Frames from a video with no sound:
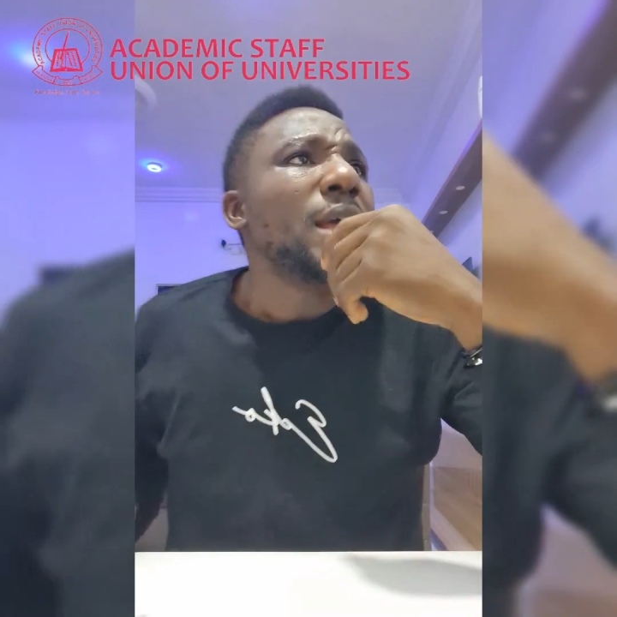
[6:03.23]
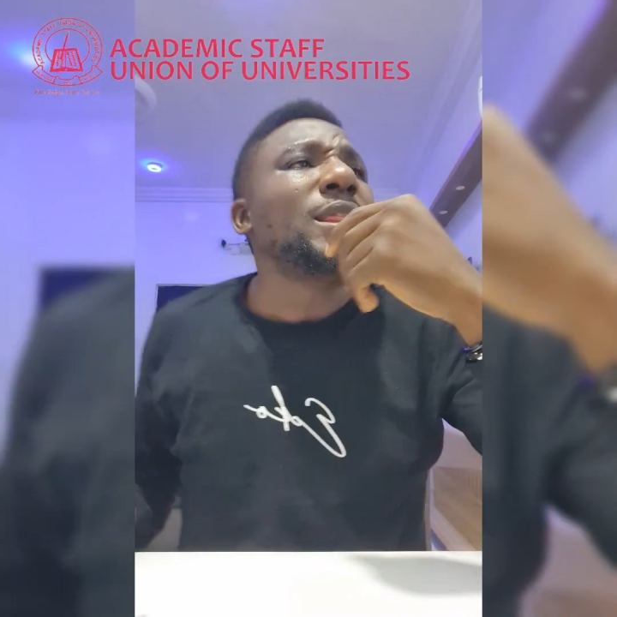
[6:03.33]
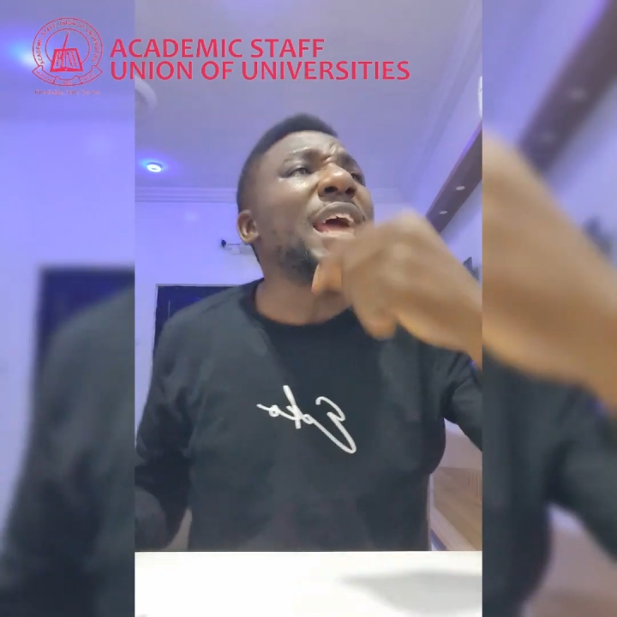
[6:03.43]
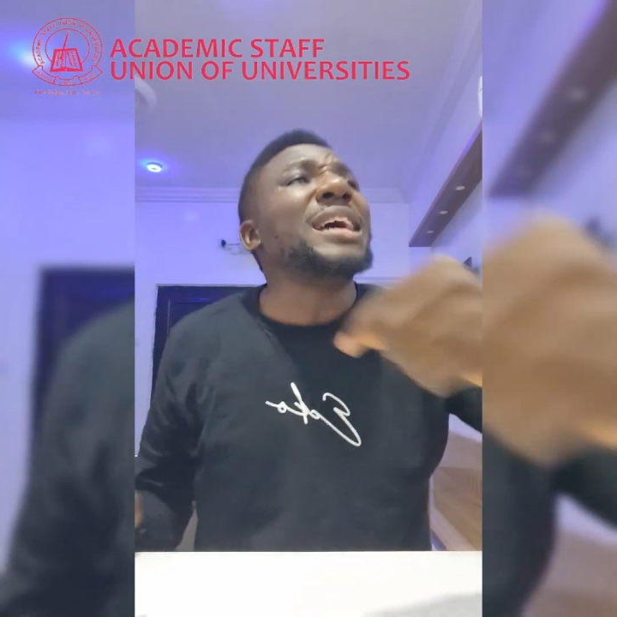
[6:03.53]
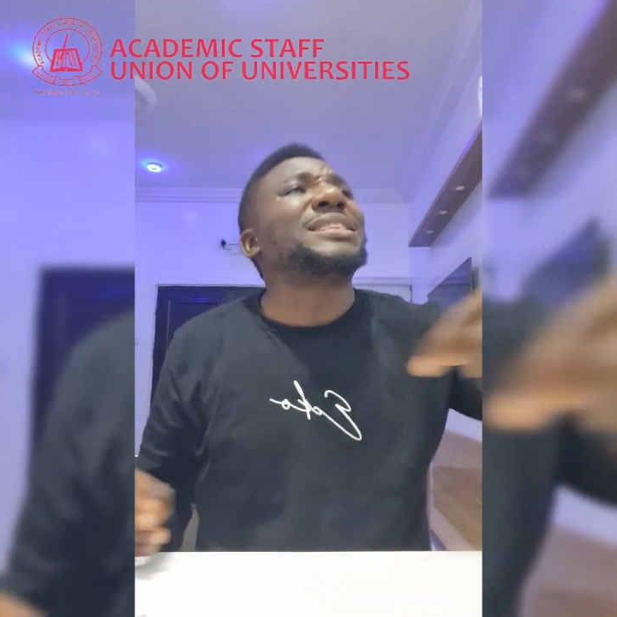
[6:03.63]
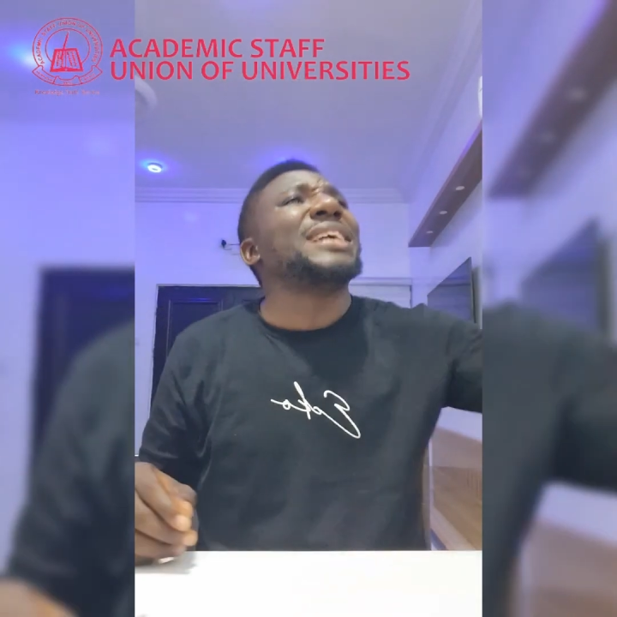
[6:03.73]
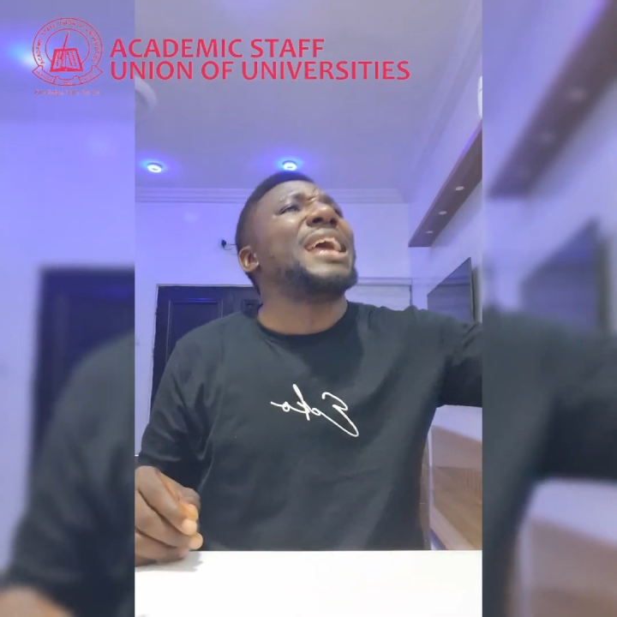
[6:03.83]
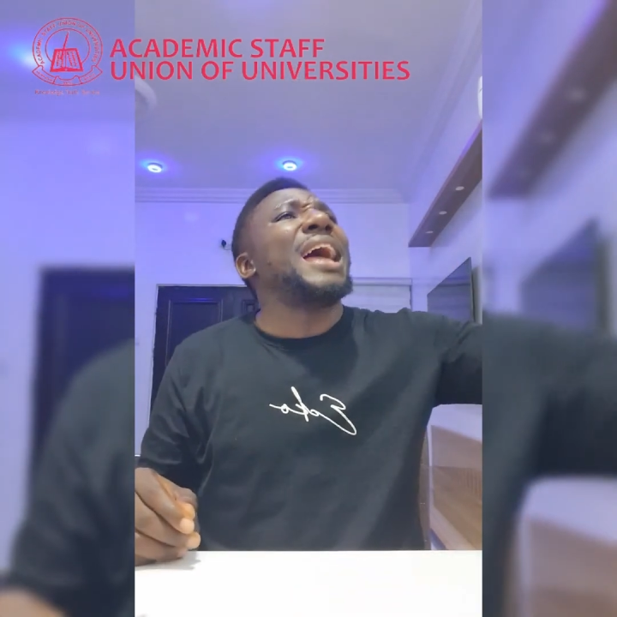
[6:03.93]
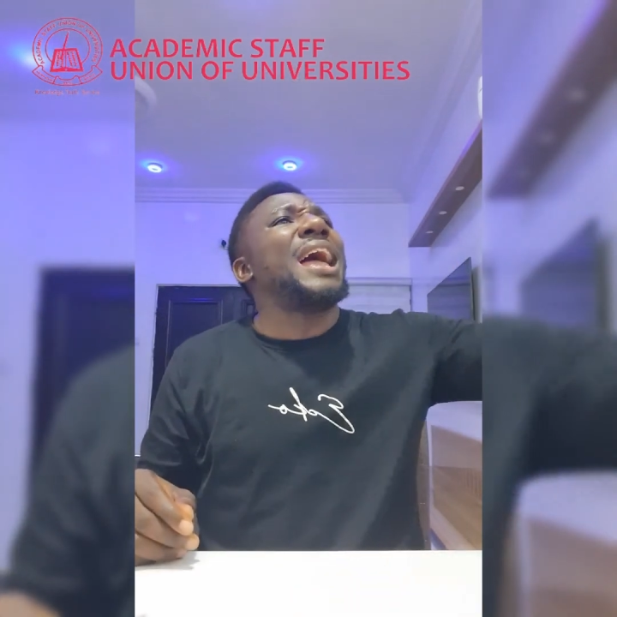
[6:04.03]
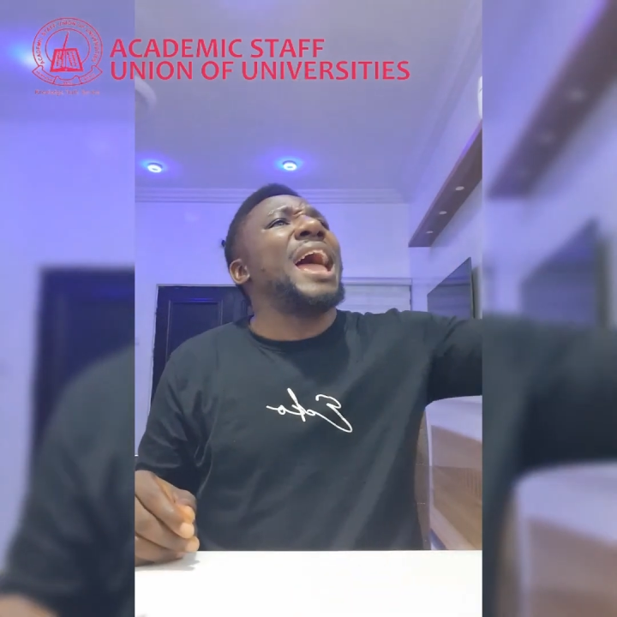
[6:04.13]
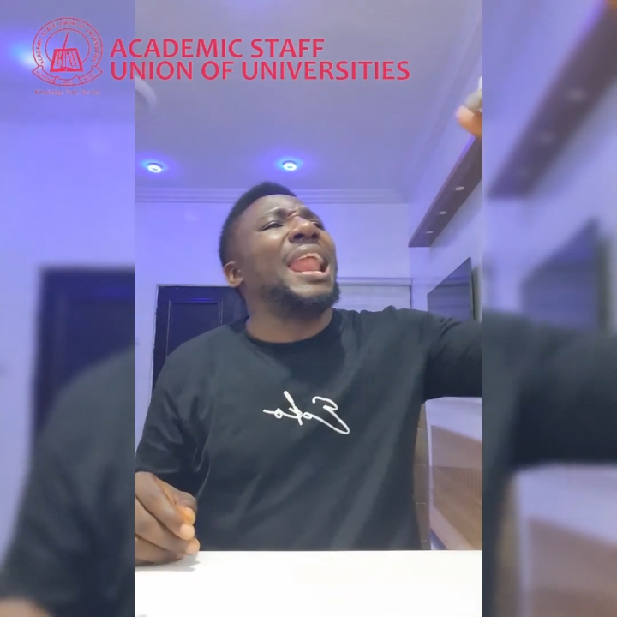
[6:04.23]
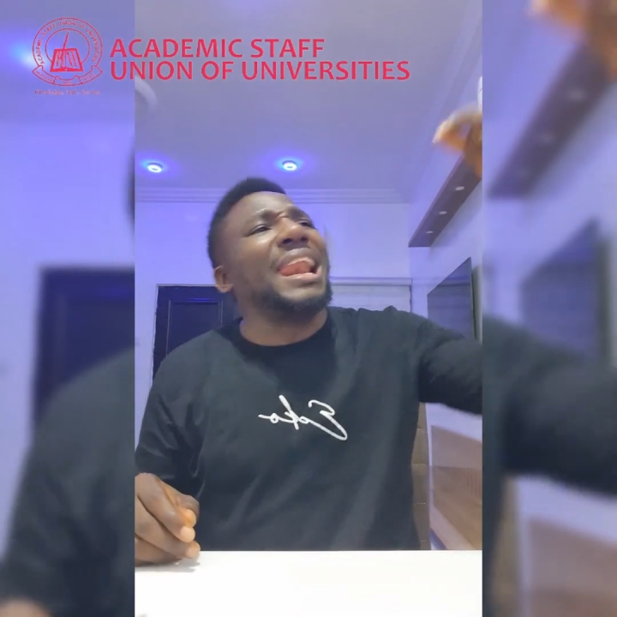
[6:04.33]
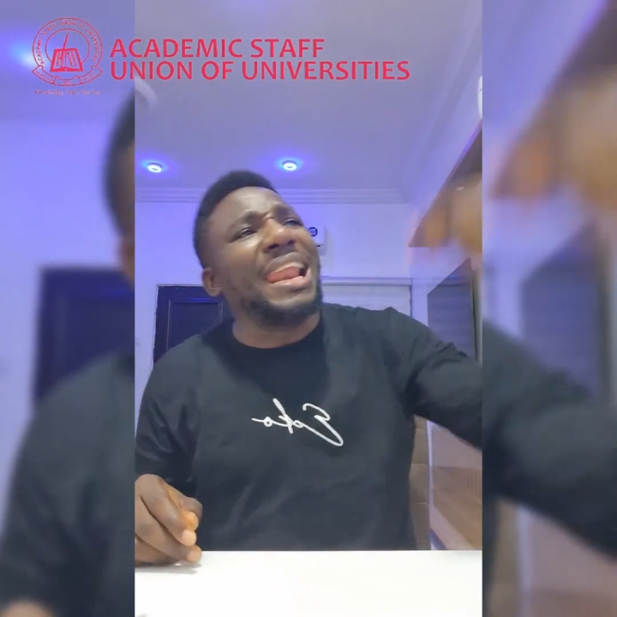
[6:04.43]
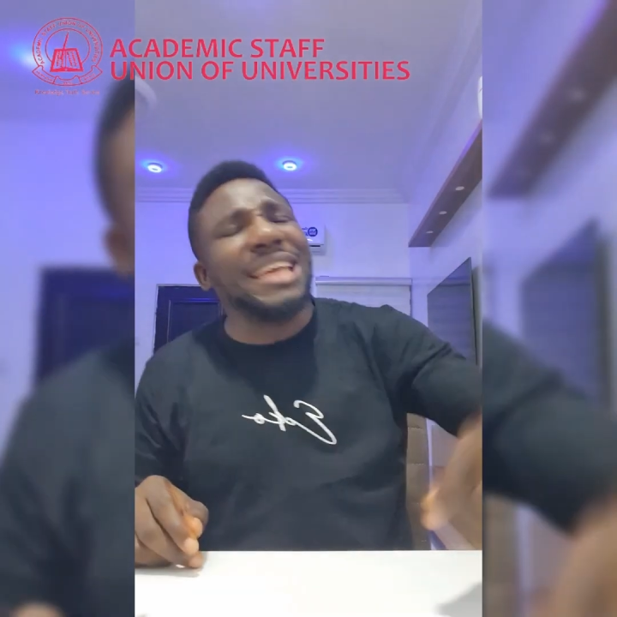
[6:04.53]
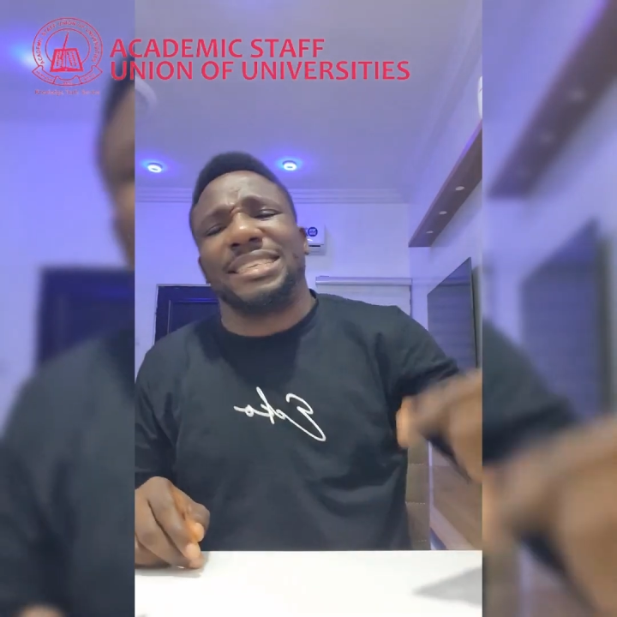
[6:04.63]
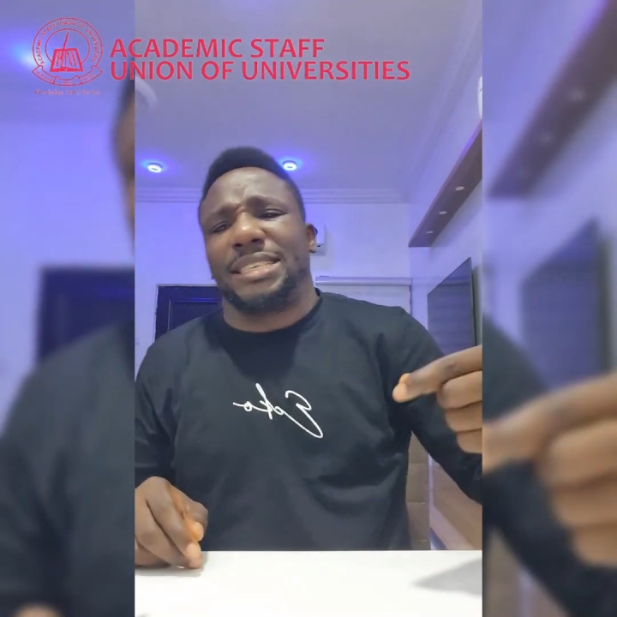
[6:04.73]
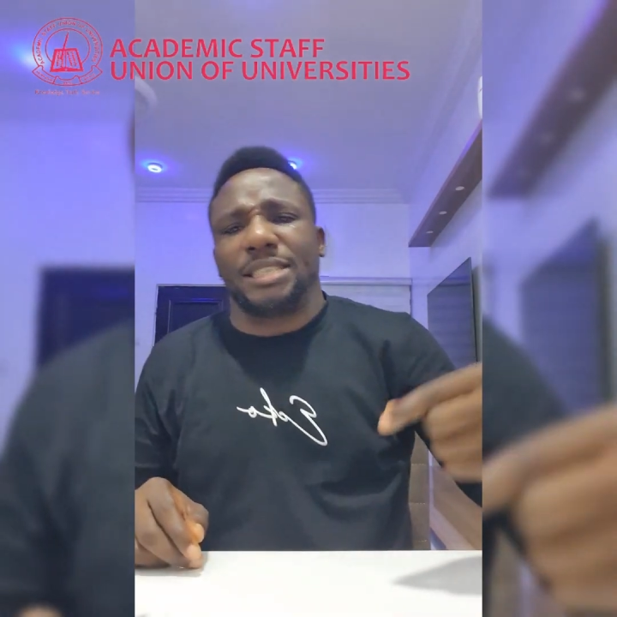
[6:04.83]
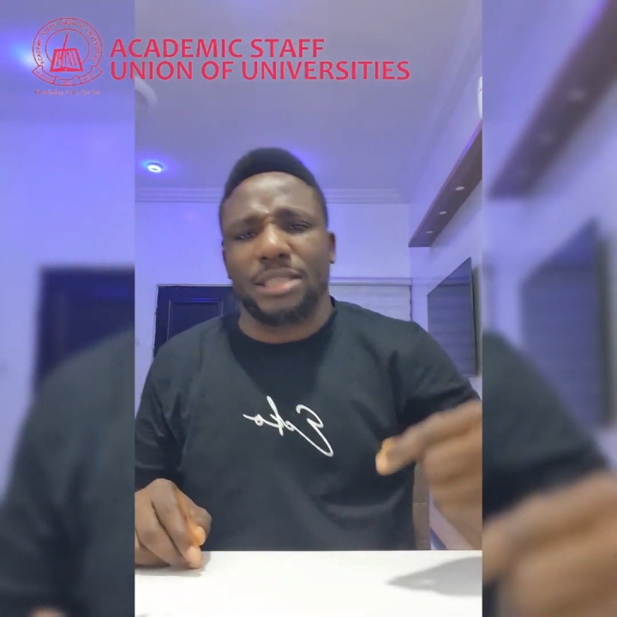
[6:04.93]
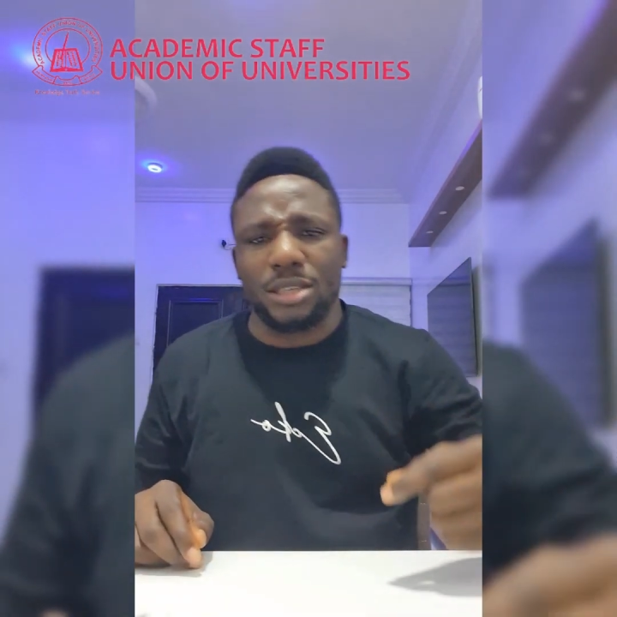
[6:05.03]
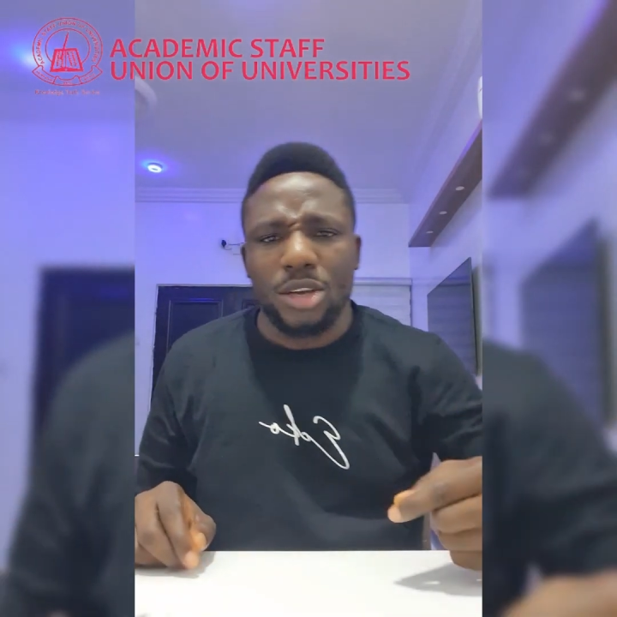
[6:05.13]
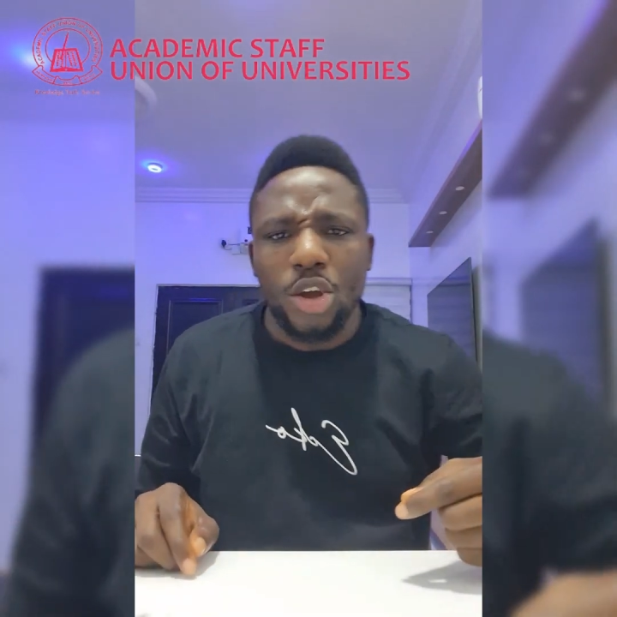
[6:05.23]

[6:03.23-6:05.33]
These elites,